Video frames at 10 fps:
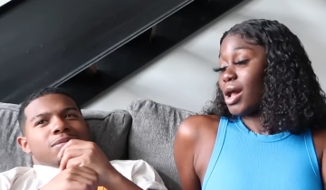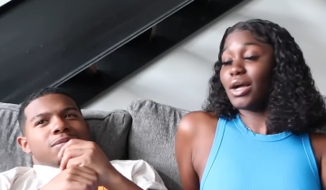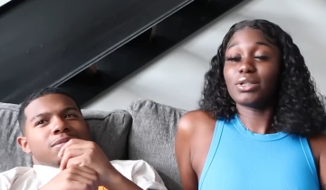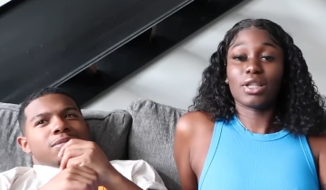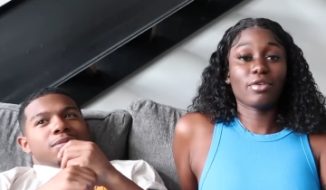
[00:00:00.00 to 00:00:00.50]
Speaker 1: I
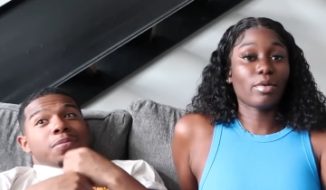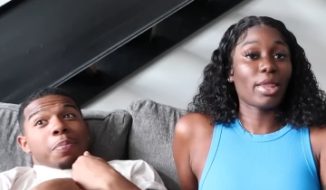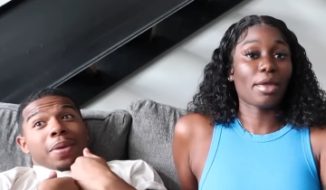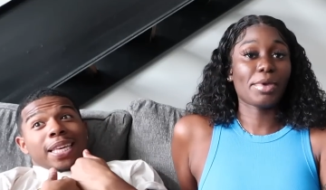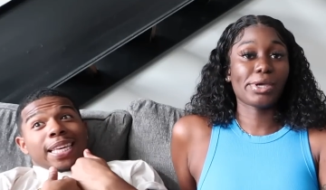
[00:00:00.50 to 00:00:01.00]
love a
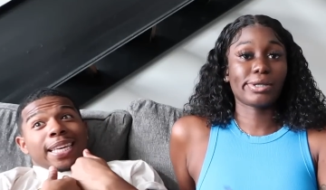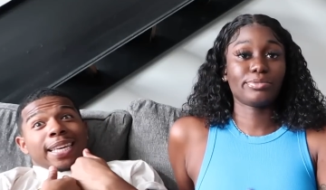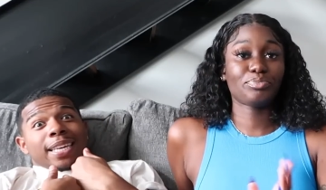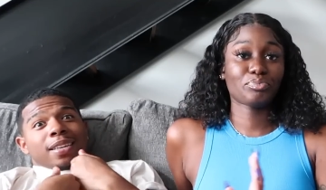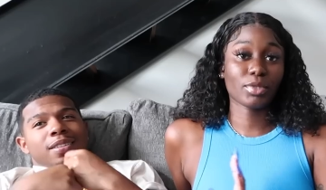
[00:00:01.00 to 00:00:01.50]
black man.
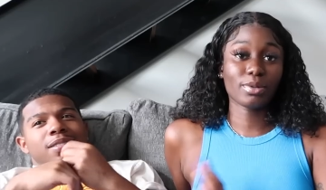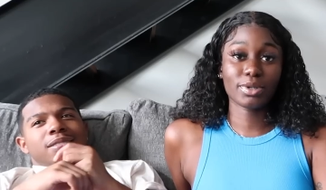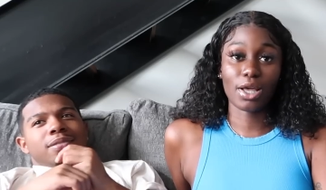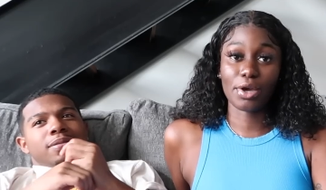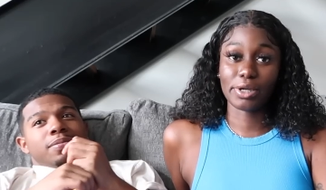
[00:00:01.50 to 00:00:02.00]
I'm
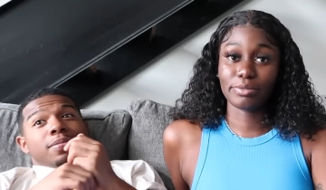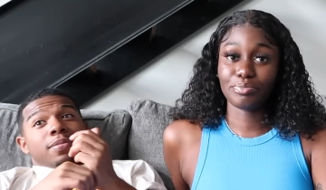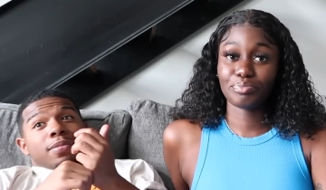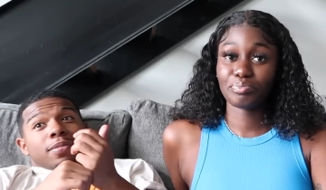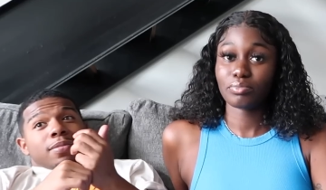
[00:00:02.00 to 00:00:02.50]
sorry.
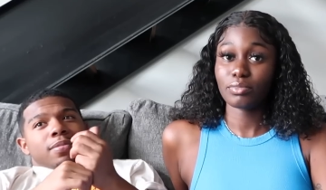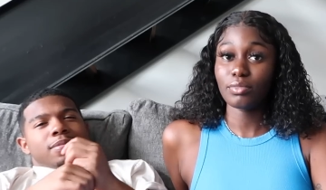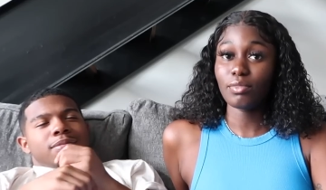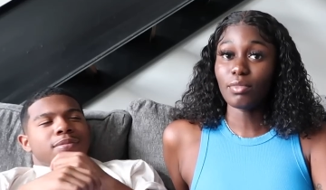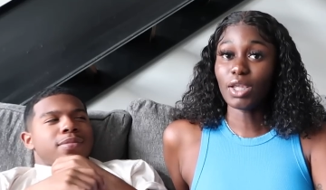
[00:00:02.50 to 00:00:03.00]

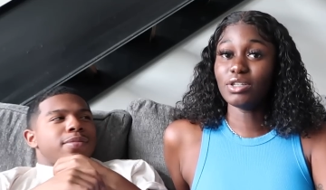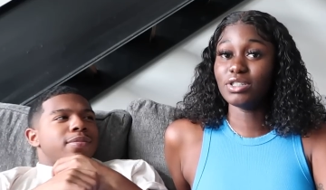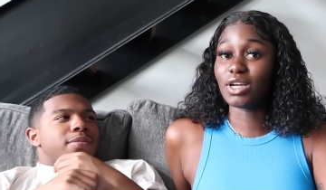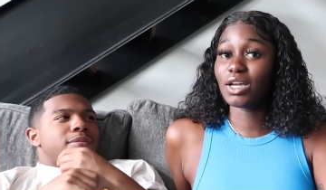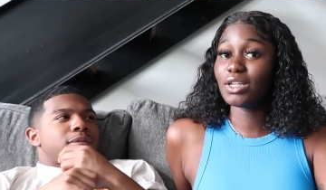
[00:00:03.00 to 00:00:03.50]

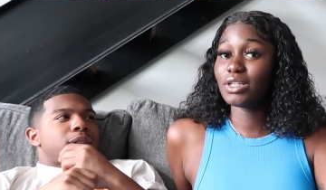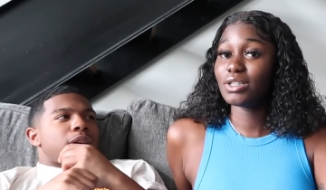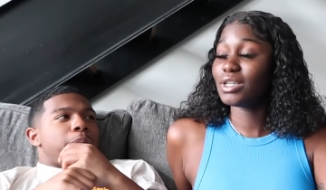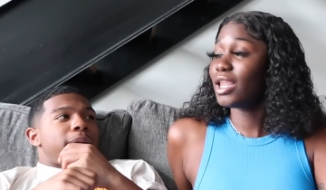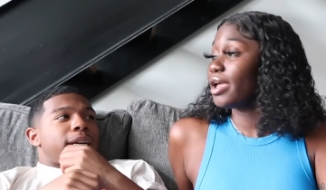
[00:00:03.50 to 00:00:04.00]
Johnny?
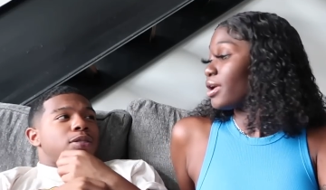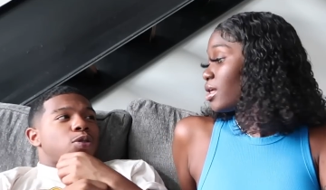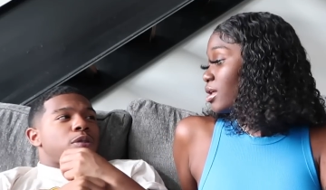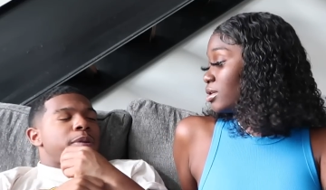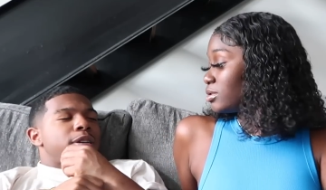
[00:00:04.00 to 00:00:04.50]
A black like...
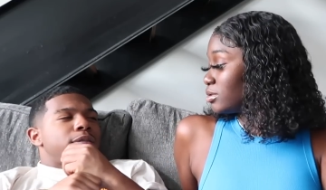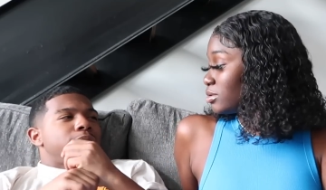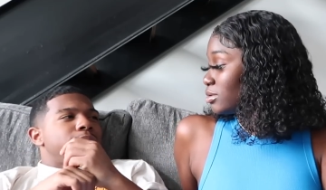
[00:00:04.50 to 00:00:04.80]
short man?